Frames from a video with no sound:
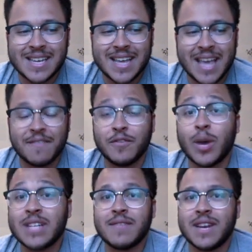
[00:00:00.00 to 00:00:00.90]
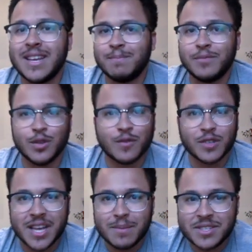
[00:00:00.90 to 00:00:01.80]
if you guys have any useful
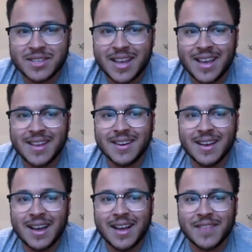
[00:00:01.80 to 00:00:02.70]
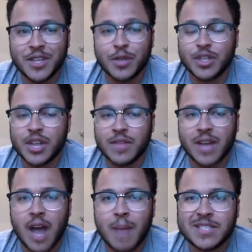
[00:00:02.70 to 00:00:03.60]
tips in that you could share in the
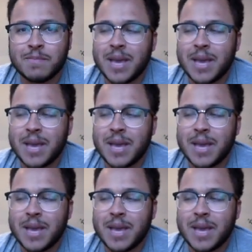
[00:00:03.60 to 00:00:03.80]
comments,